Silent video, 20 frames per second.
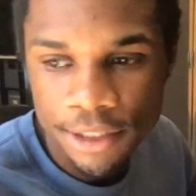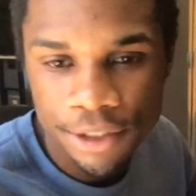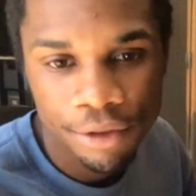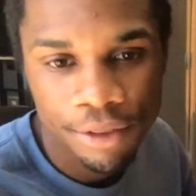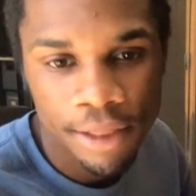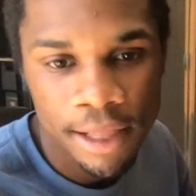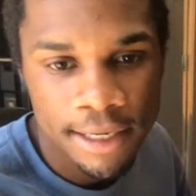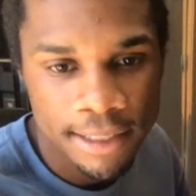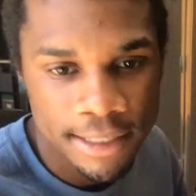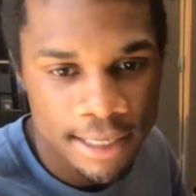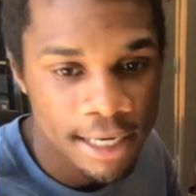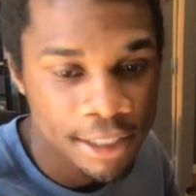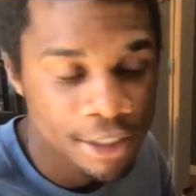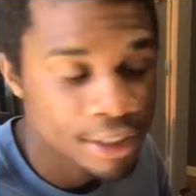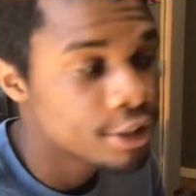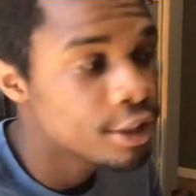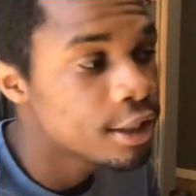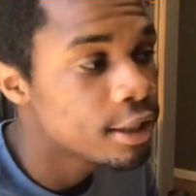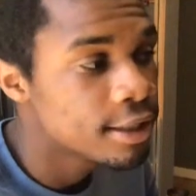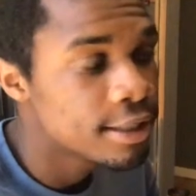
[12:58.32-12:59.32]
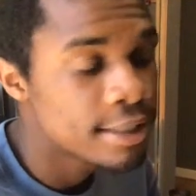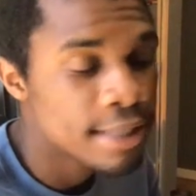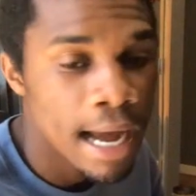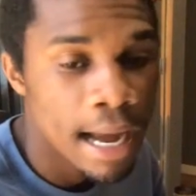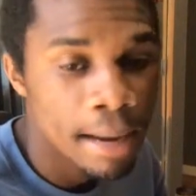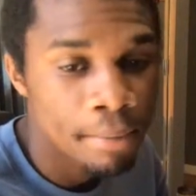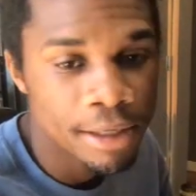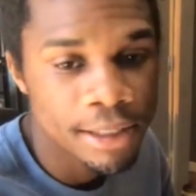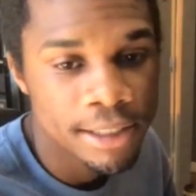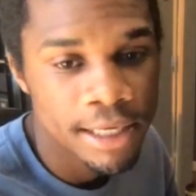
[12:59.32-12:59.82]
are things that I just took the
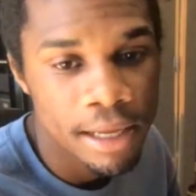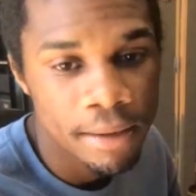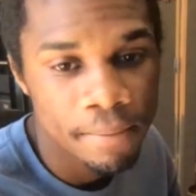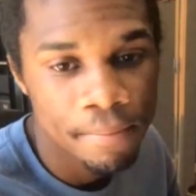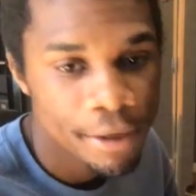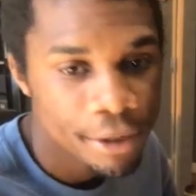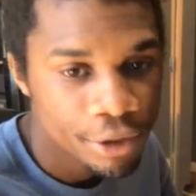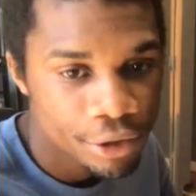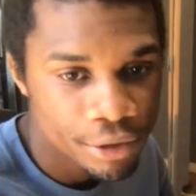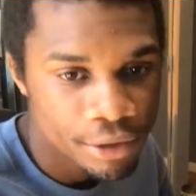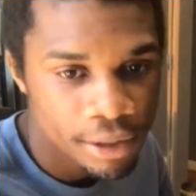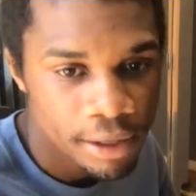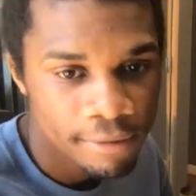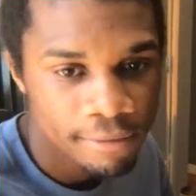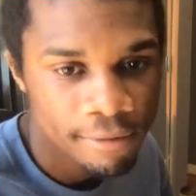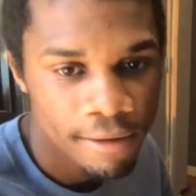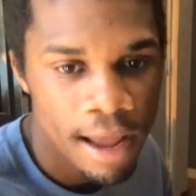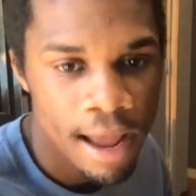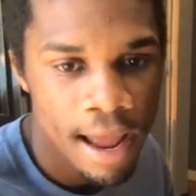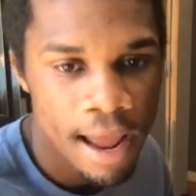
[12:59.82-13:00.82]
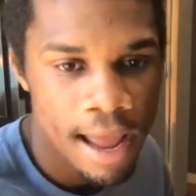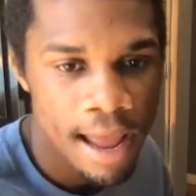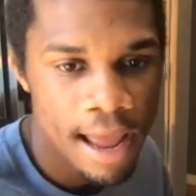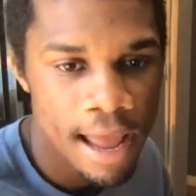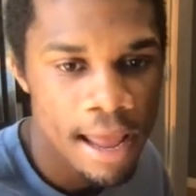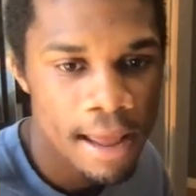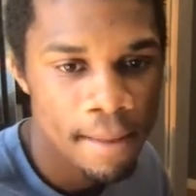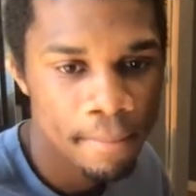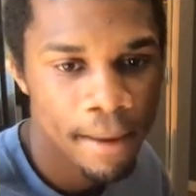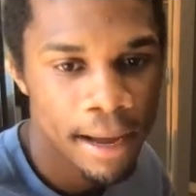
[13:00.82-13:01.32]
time to take pictures of.
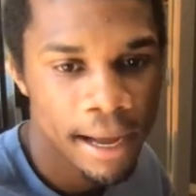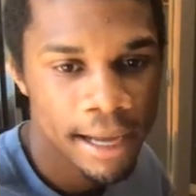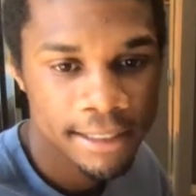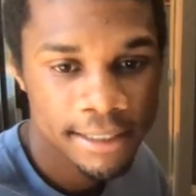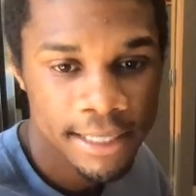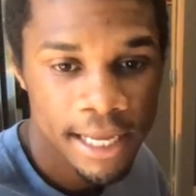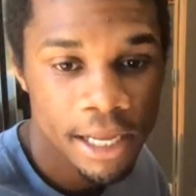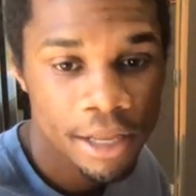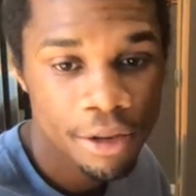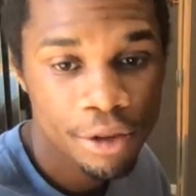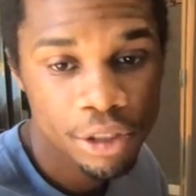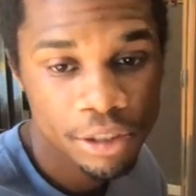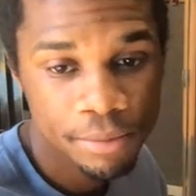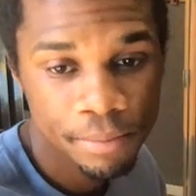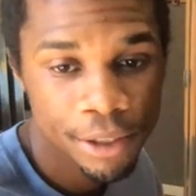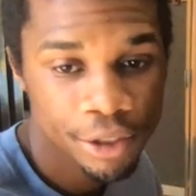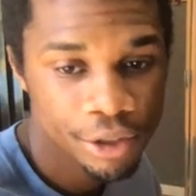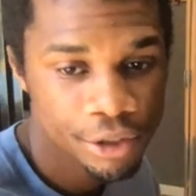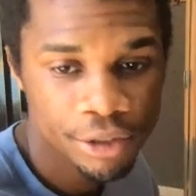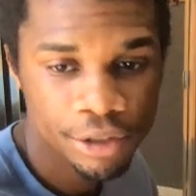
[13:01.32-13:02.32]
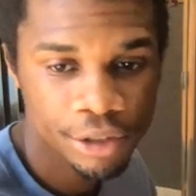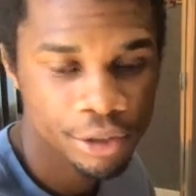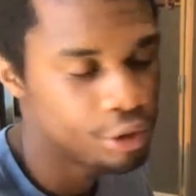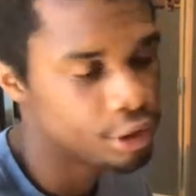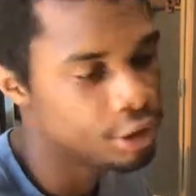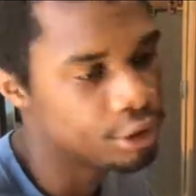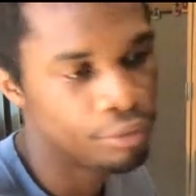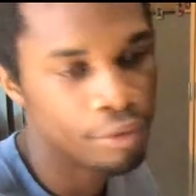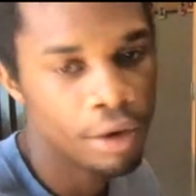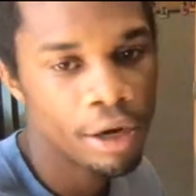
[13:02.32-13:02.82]
And by taking those pictures, you
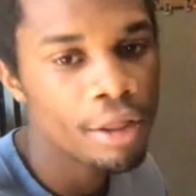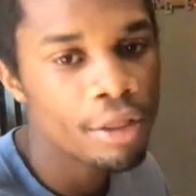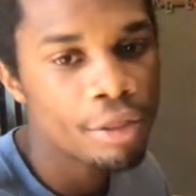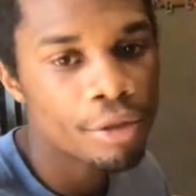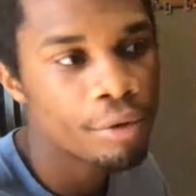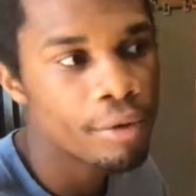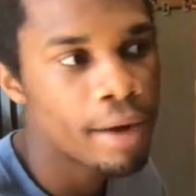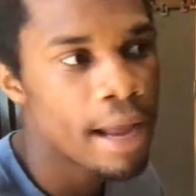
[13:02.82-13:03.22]
just run it through